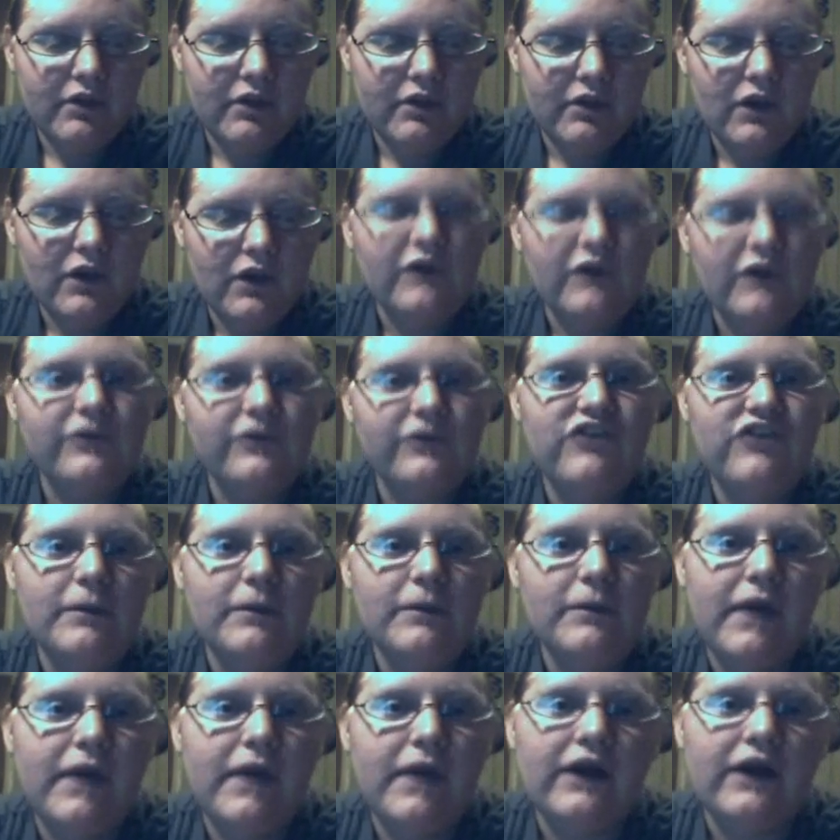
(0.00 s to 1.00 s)
It was
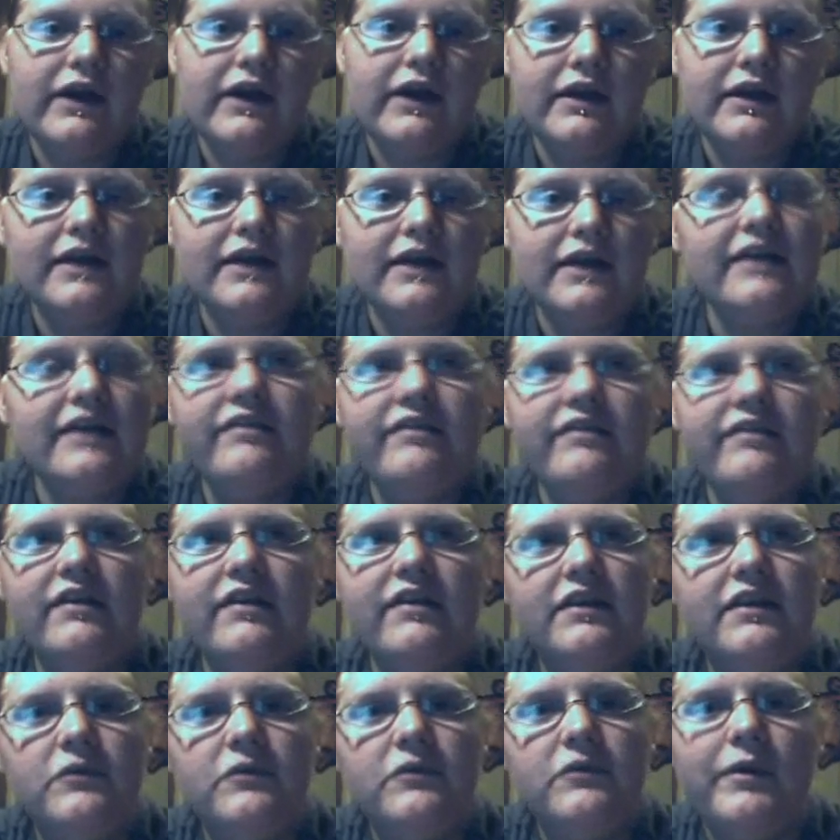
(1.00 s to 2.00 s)
Jim Carrey, and he
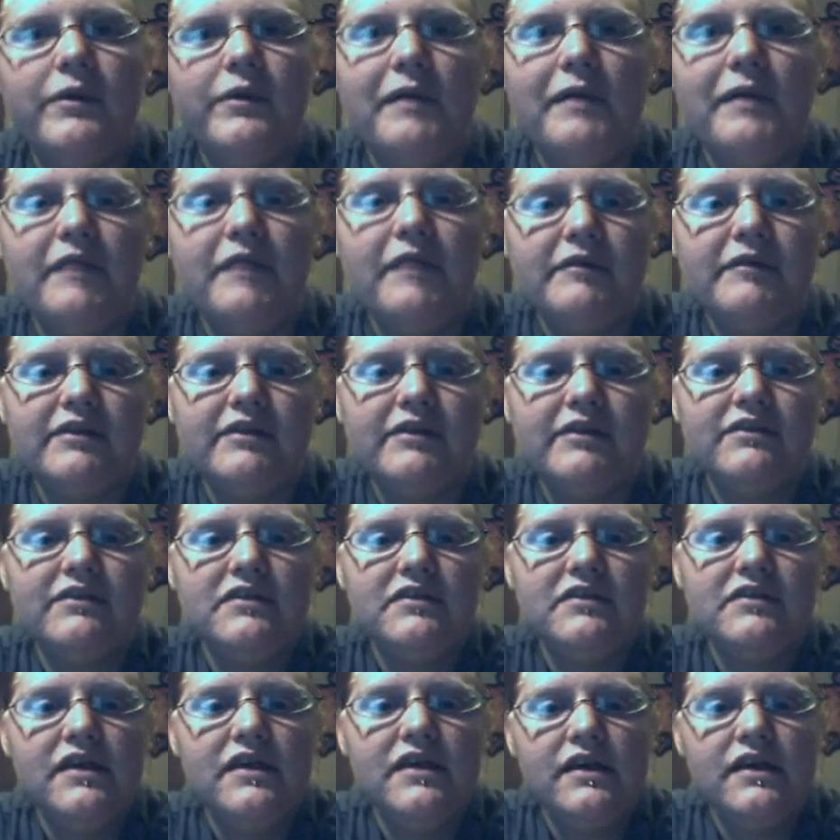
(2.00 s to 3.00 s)
still is one of my favorites.
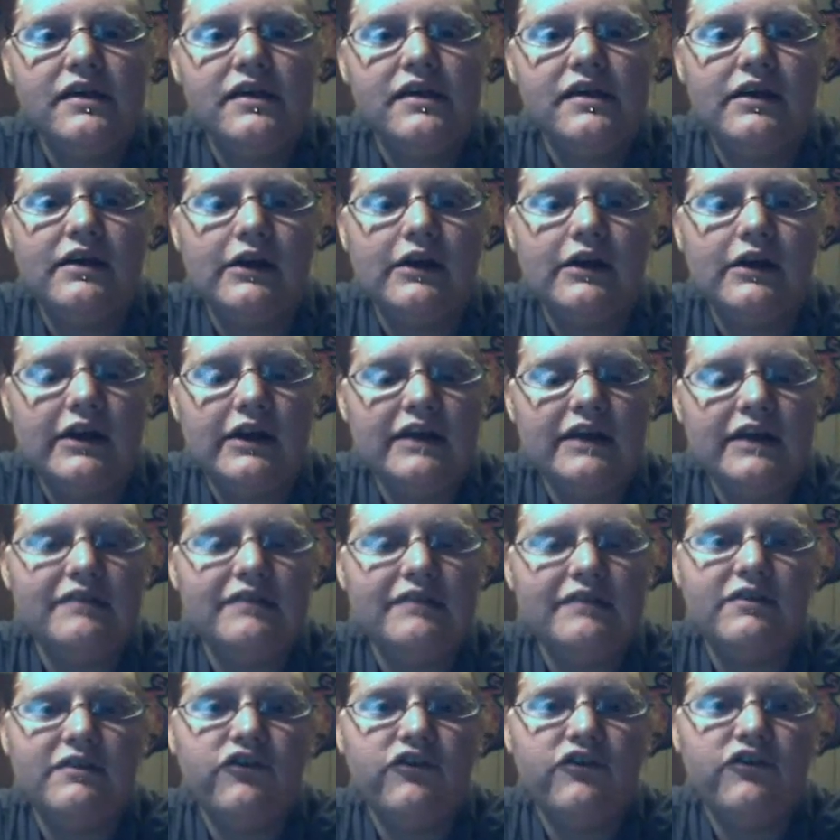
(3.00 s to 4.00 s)

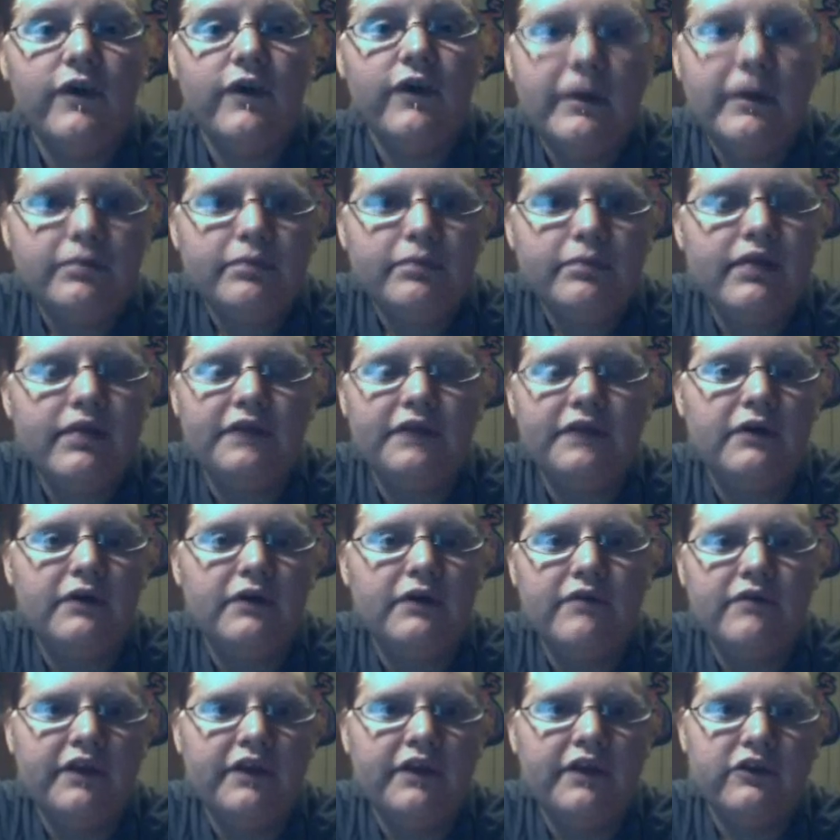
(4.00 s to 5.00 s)
He's joined a plethora
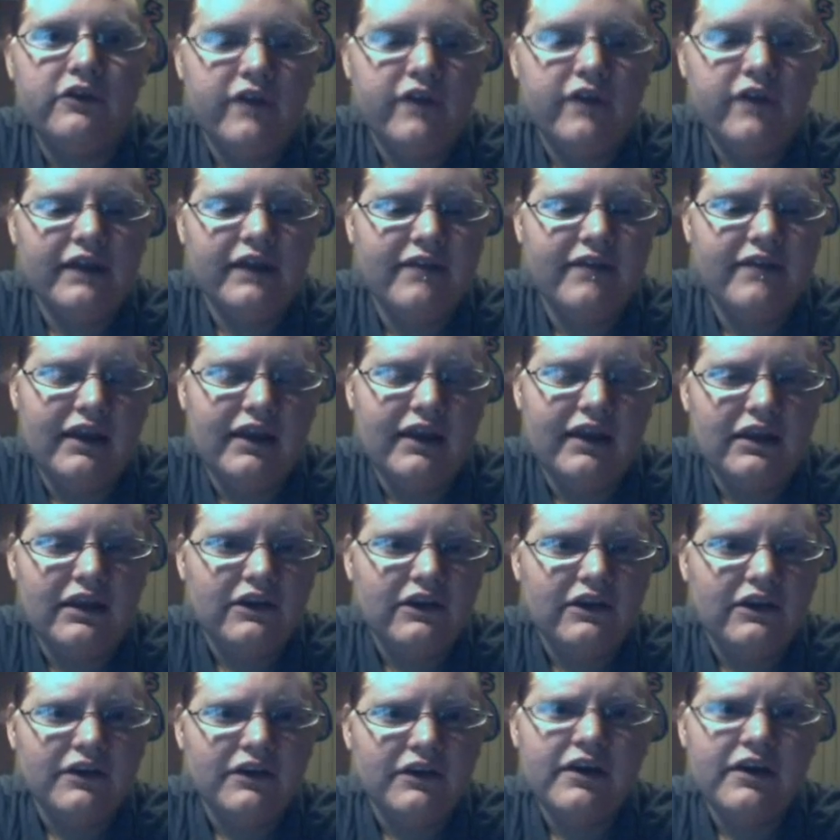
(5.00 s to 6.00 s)
of others like Dane
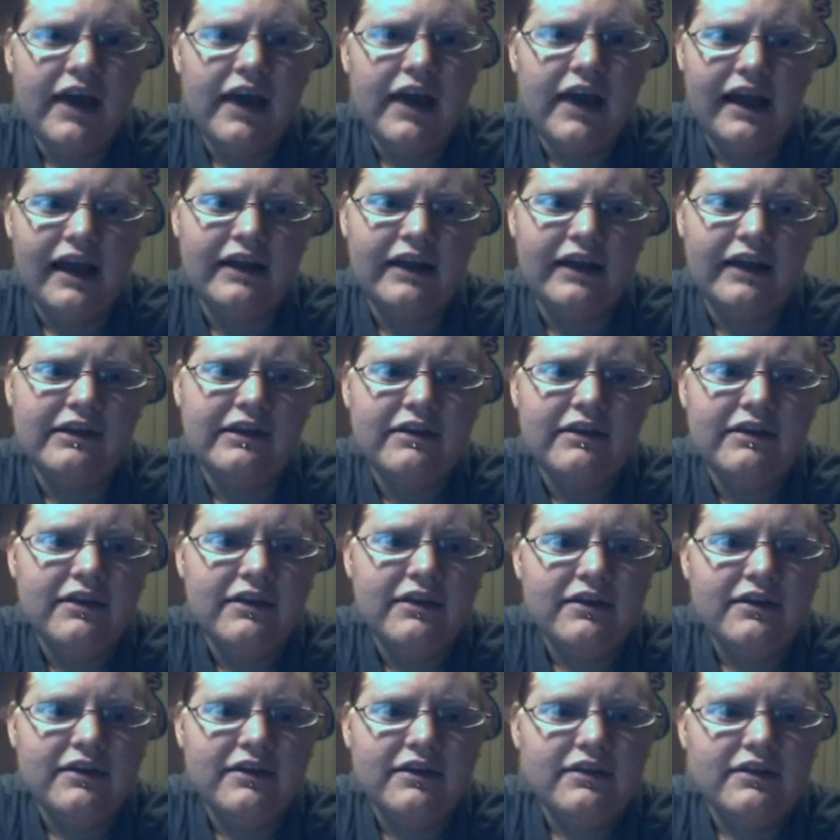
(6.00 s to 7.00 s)
Cook and
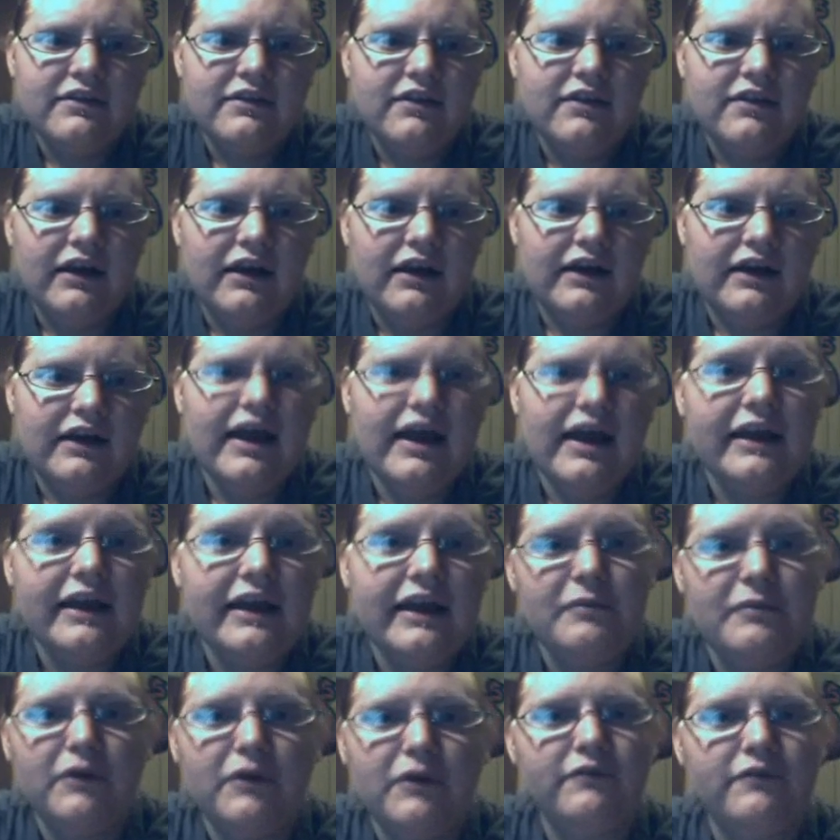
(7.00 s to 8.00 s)

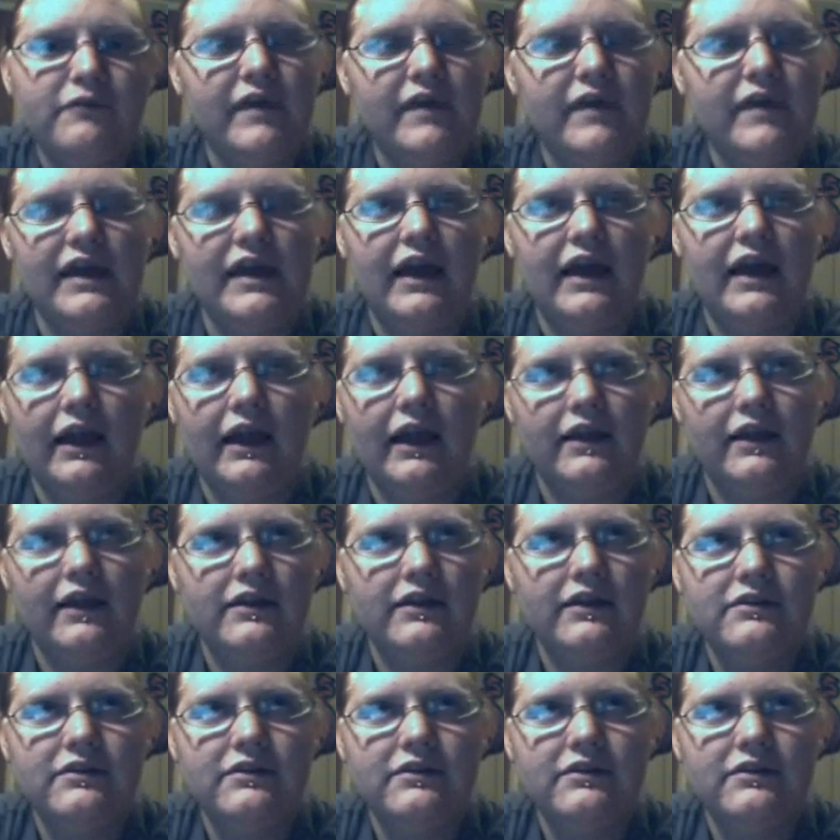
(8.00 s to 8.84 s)
Eddie Murphy and